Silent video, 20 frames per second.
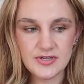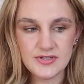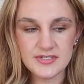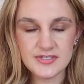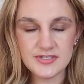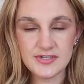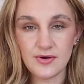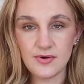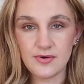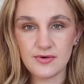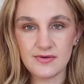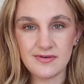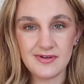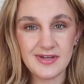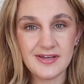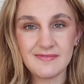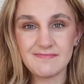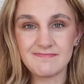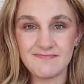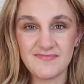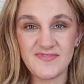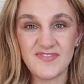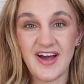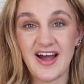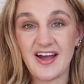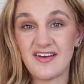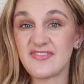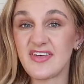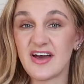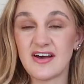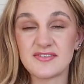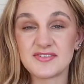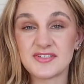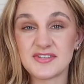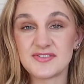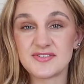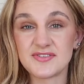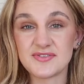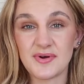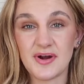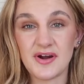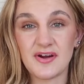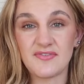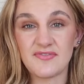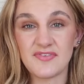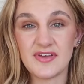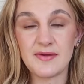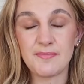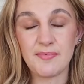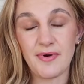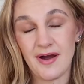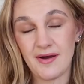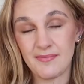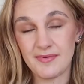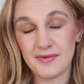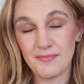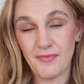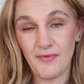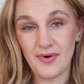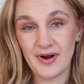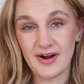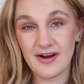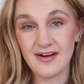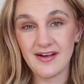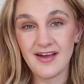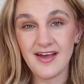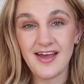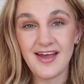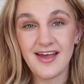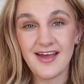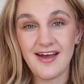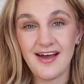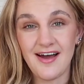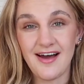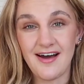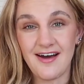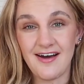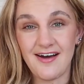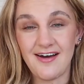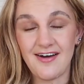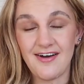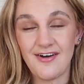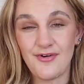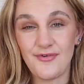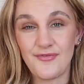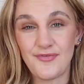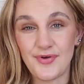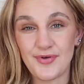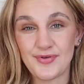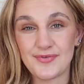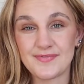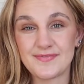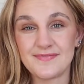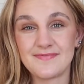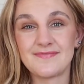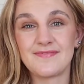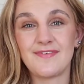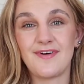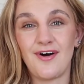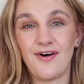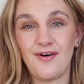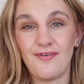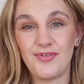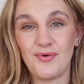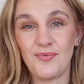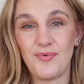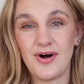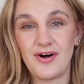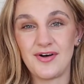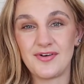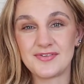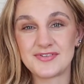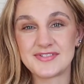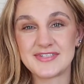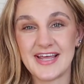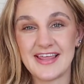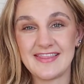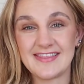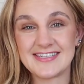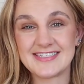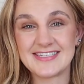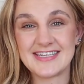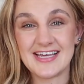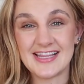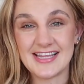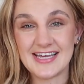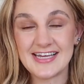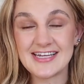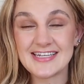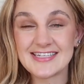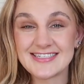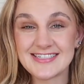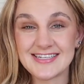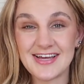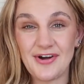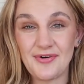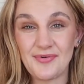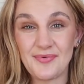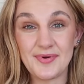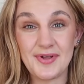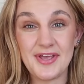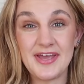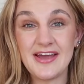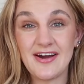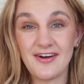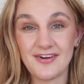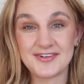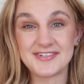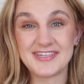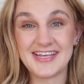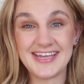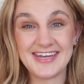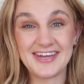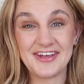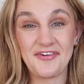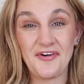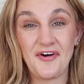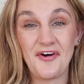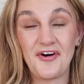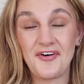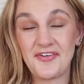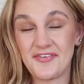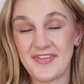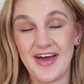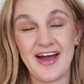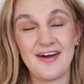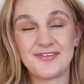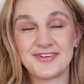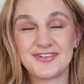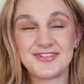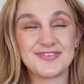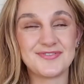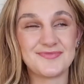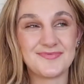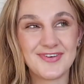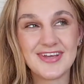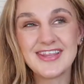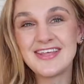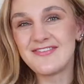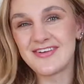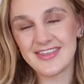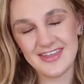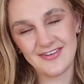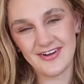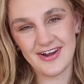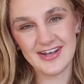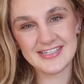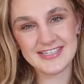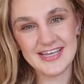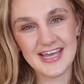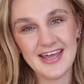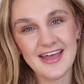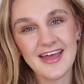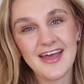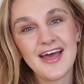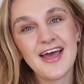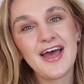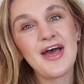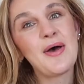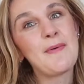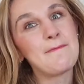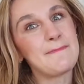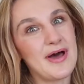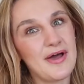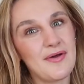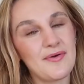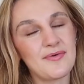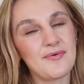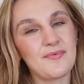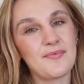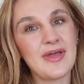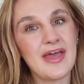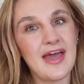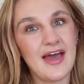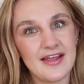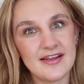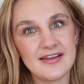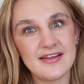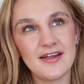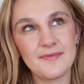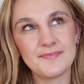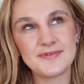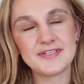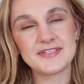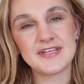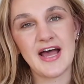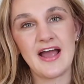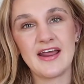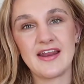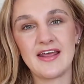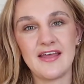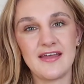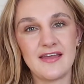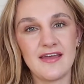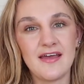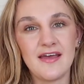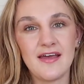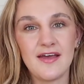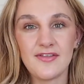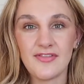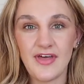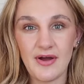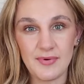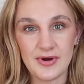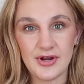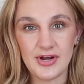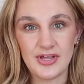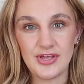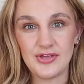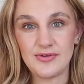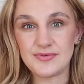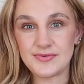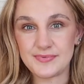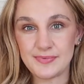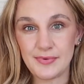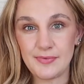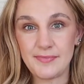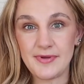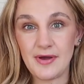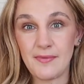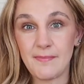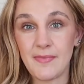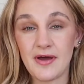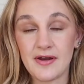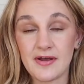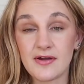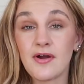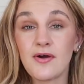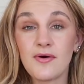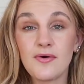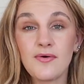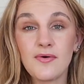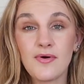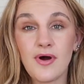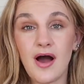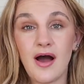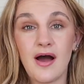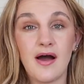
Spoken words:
It's like 5,000 square feet, probably more, of all of the walls and the ceilings, so we are sanding all of that, which is really, really crazy. But we ended up deciding that we're going to use Rubio Monocoat.